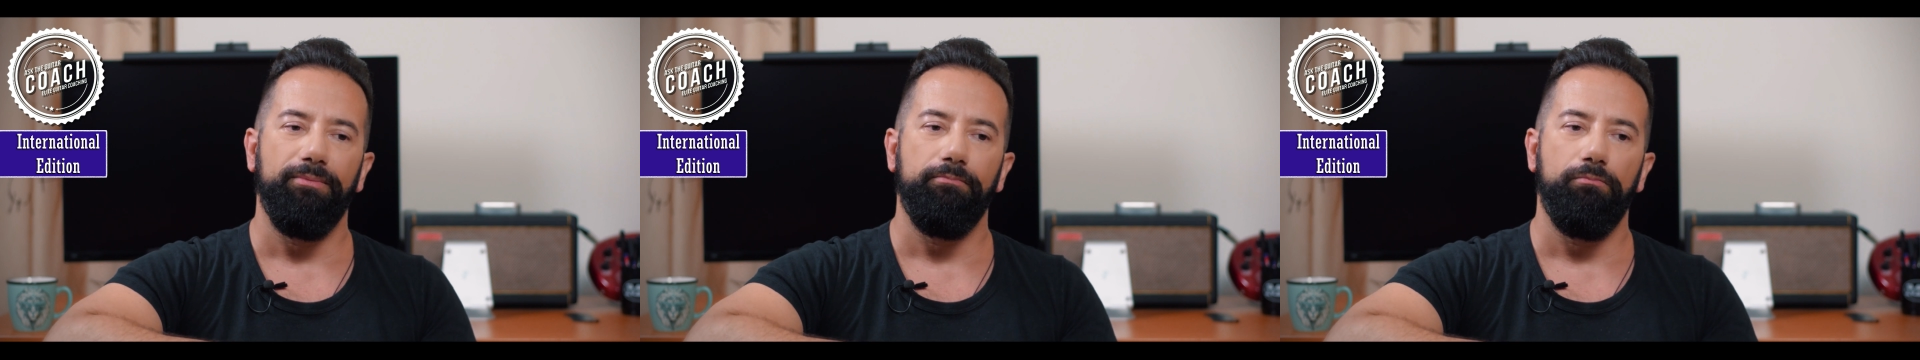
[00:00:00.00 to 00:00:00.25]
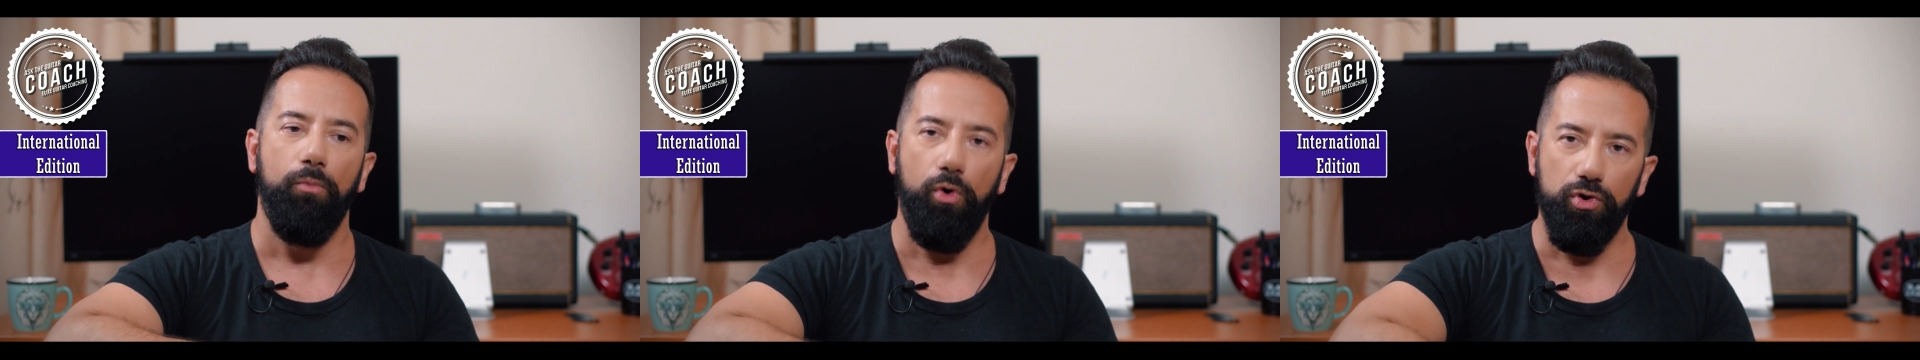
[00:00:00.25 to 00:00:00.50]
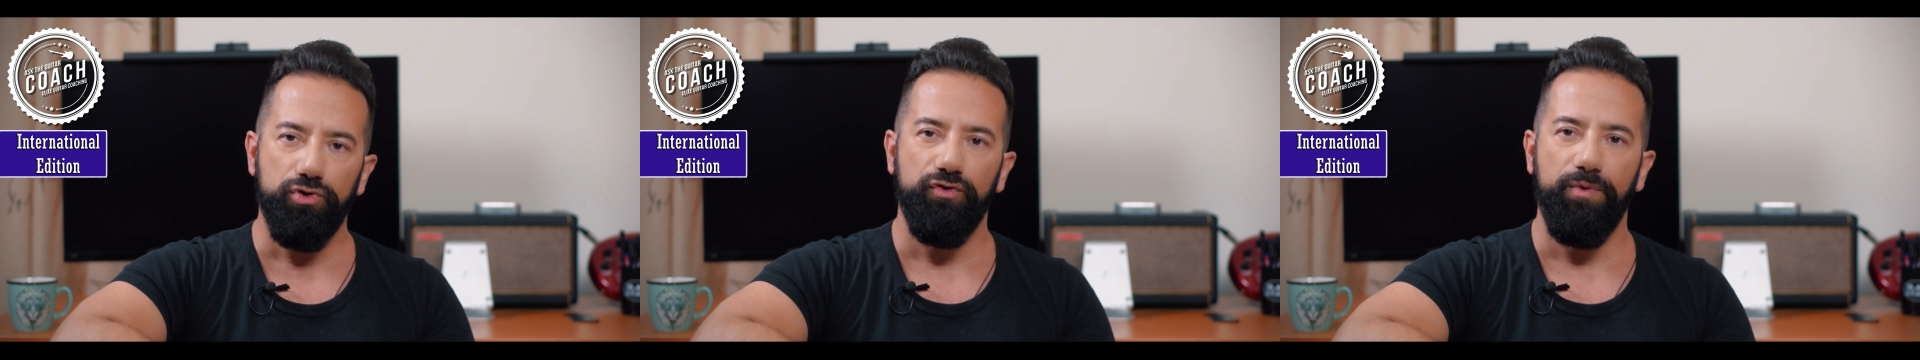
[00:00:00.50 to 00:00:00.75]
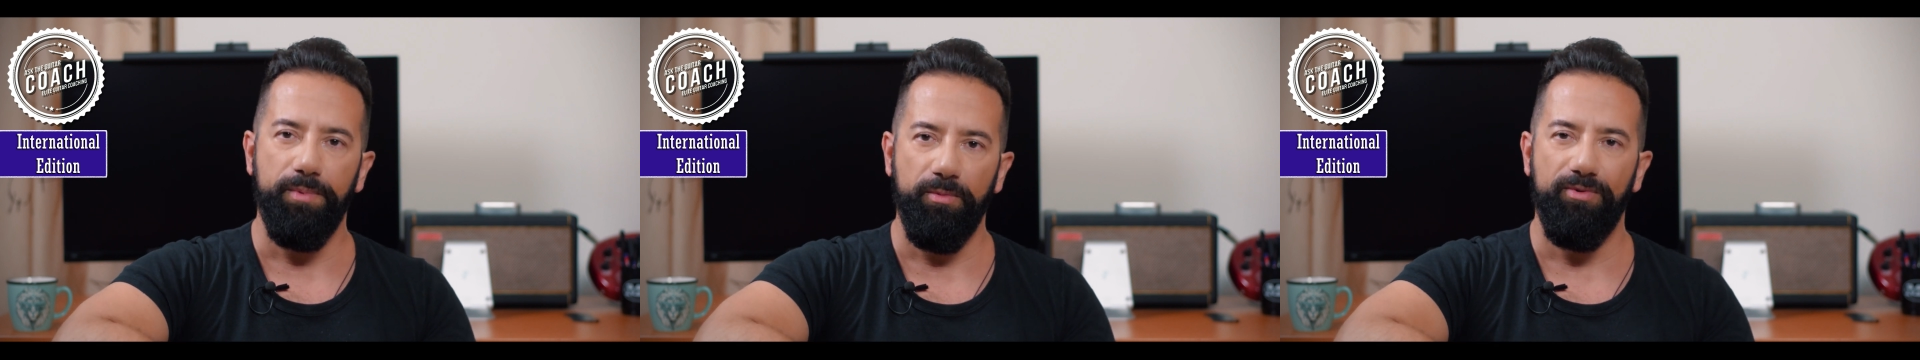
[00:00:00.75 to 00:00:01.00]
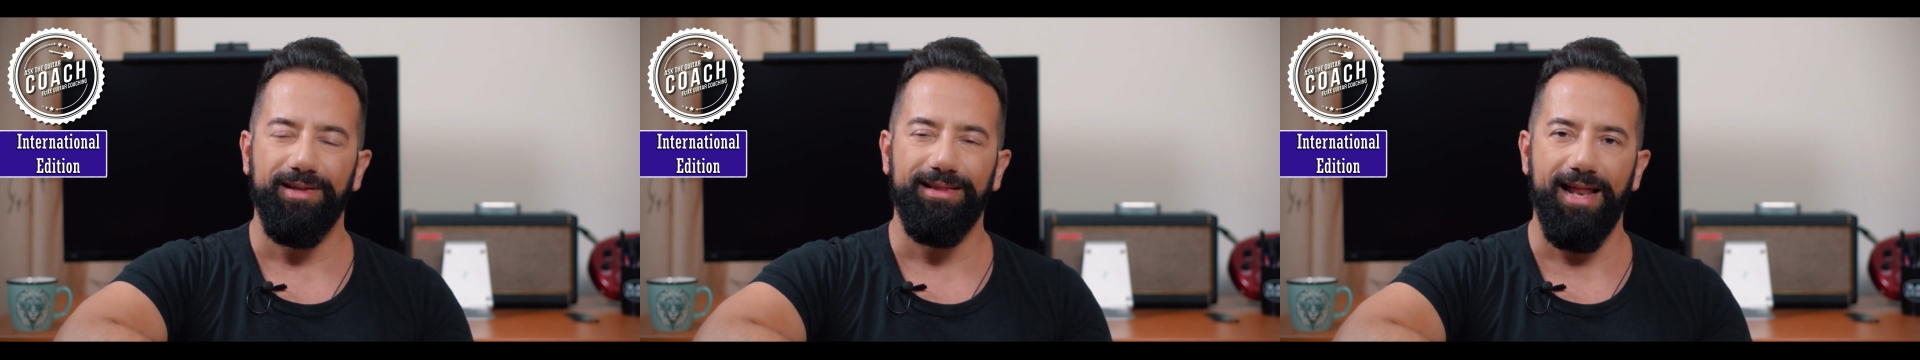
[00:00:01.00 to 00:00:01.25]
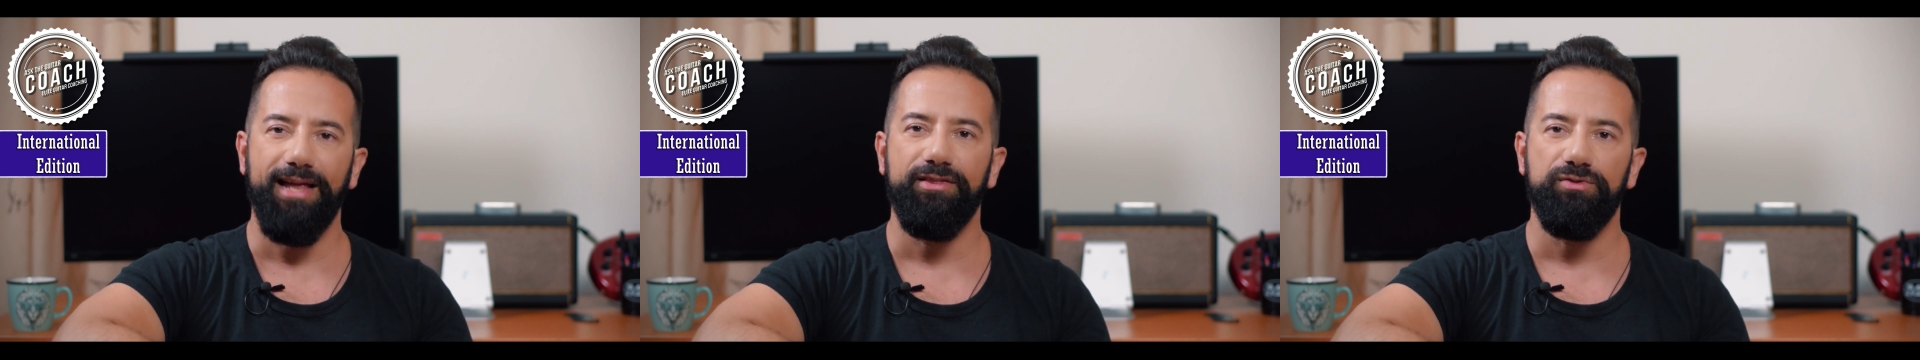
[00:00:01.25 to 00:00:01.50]
Most of the people that
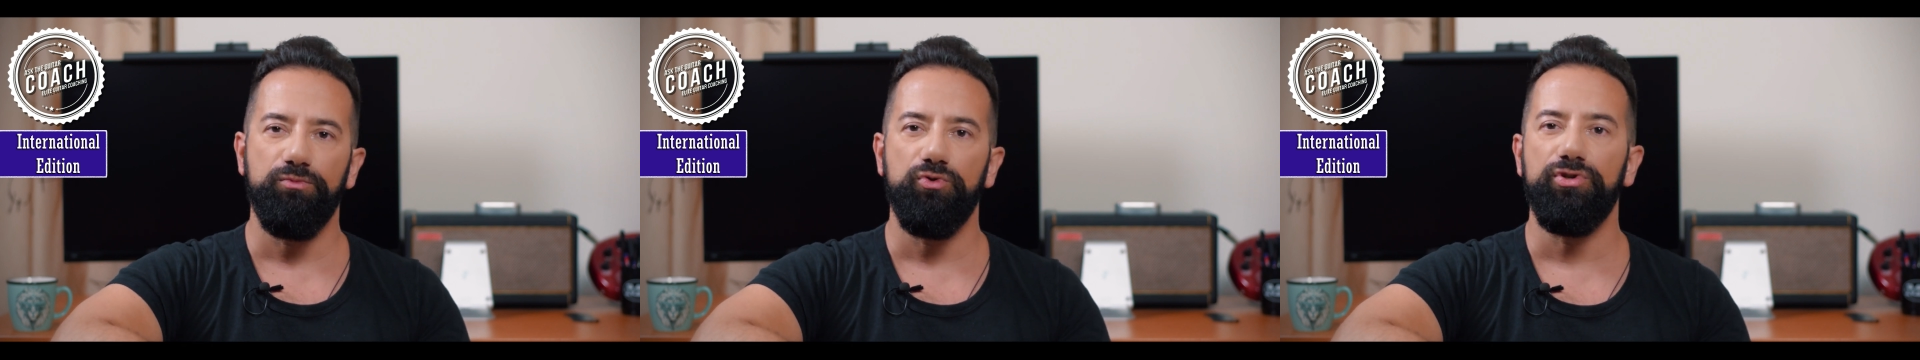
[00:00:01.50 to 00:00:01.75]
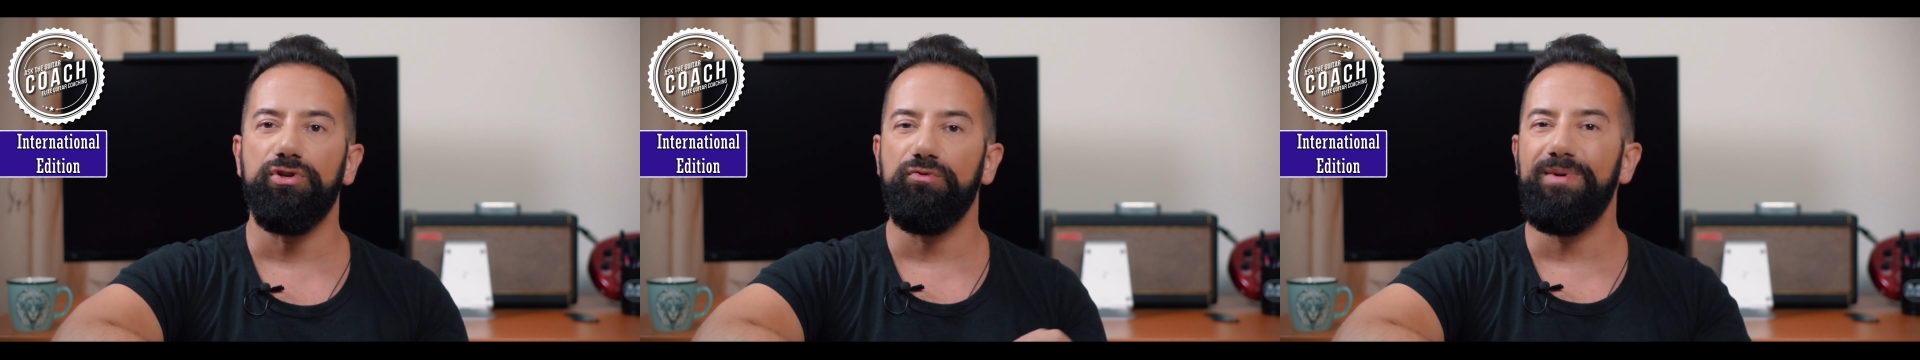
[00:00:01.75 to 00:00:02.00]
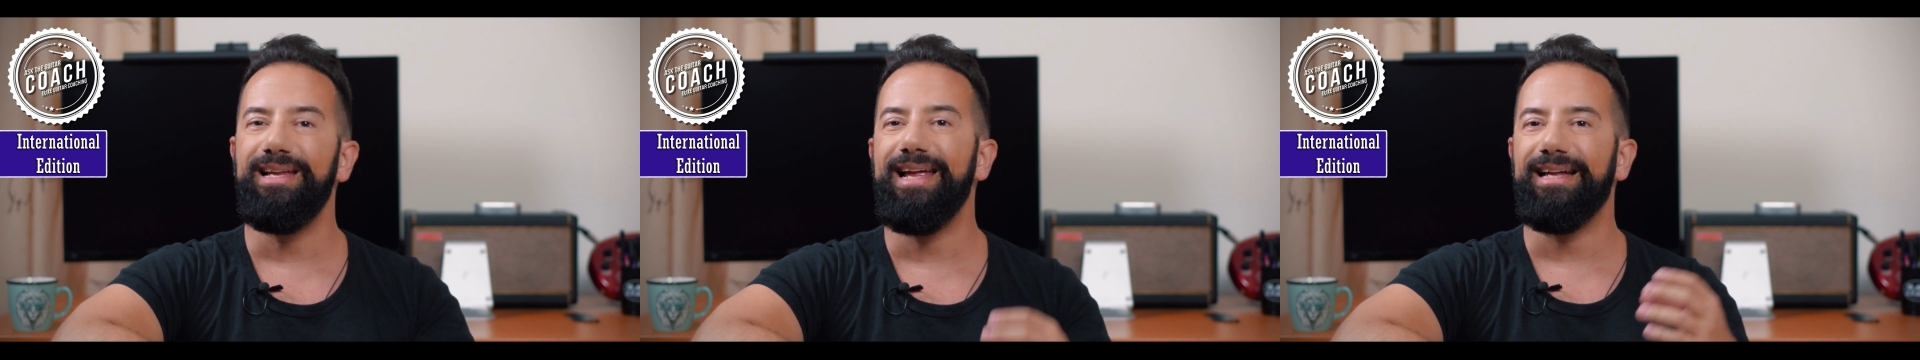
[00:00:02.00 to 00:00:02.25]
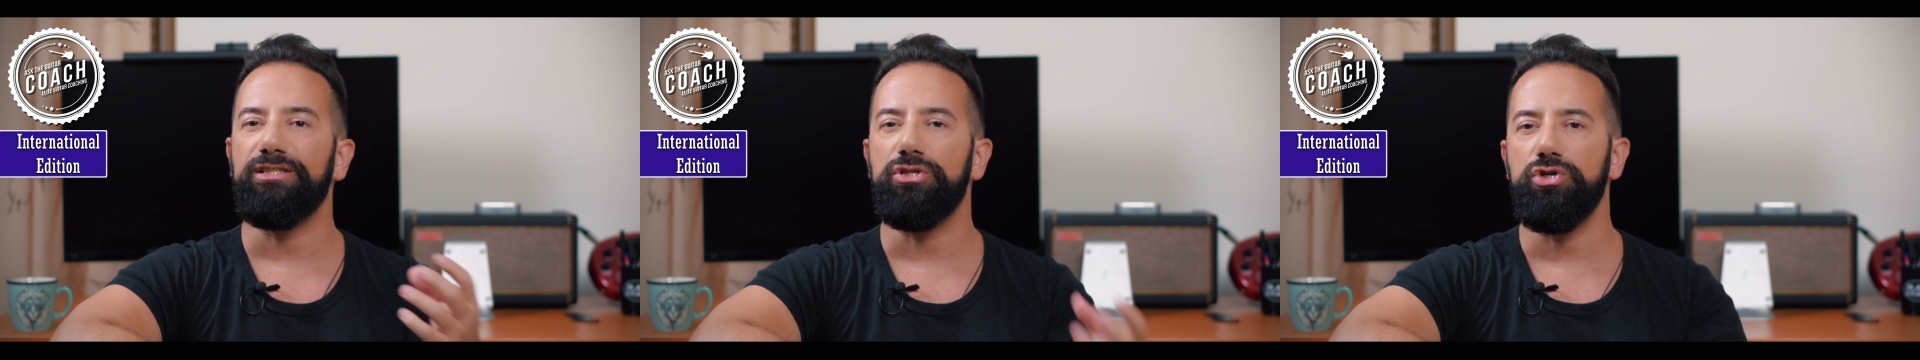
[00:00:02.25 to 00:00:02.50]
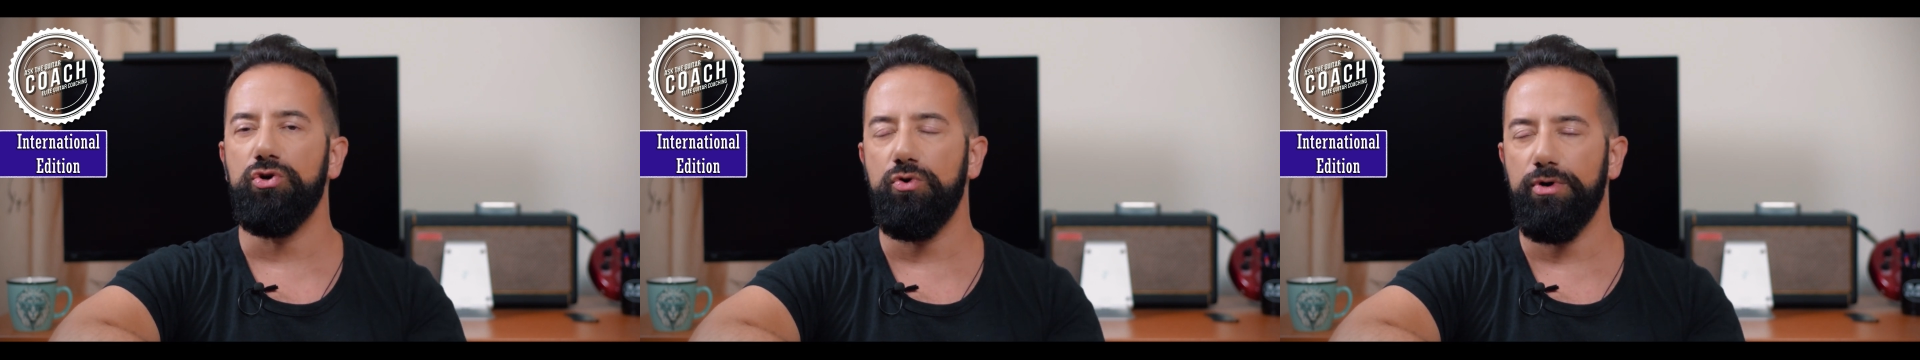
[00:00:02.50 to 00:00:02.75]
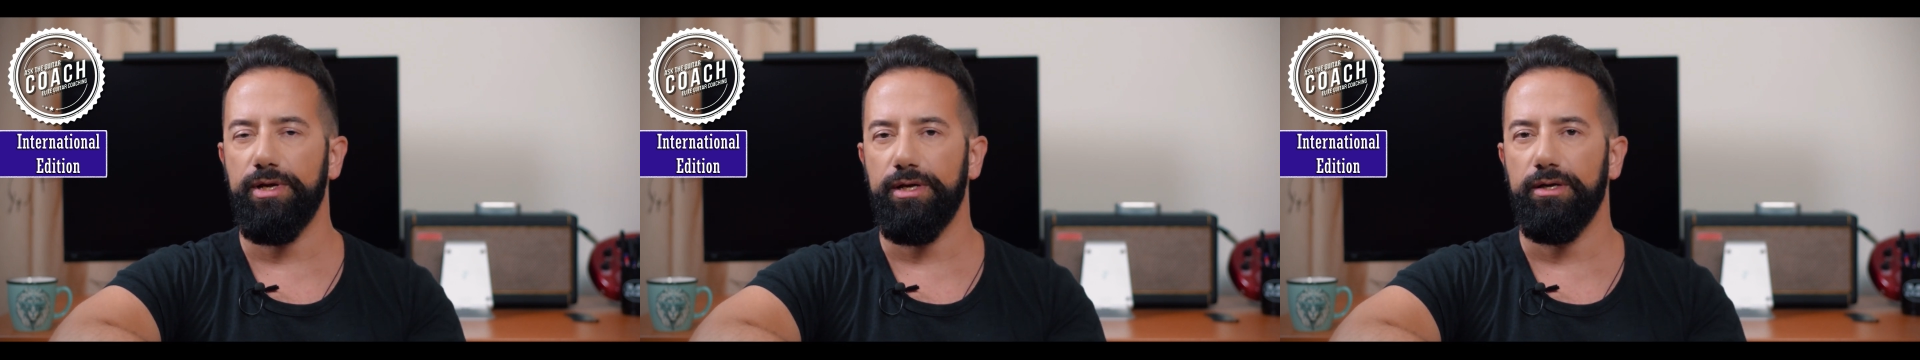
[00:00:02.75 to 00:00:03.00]
like this music really
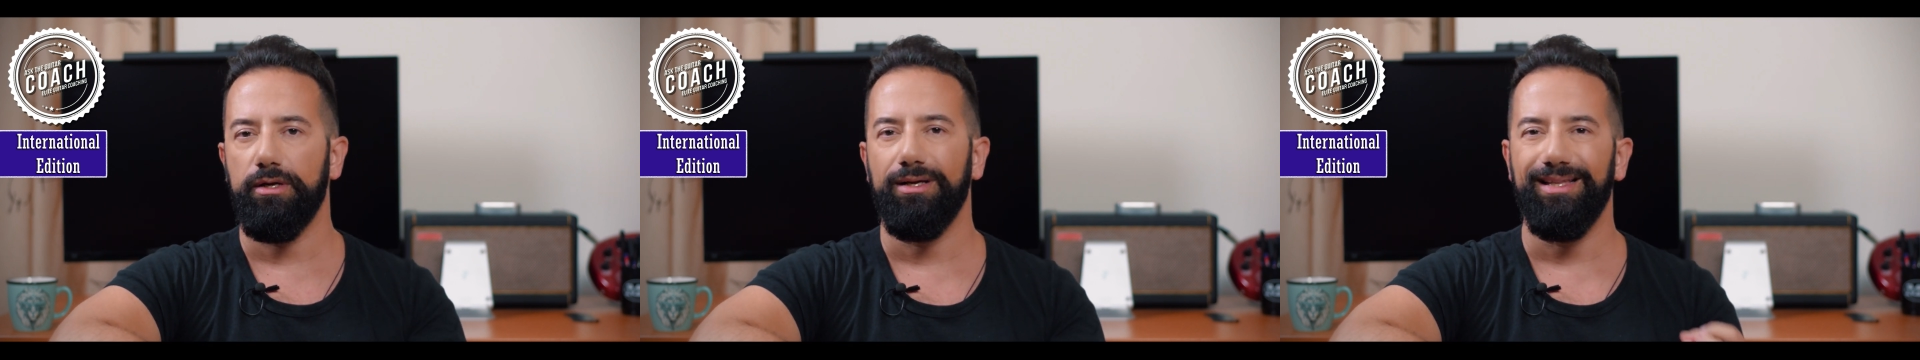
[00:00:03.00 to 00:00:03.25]
enjoy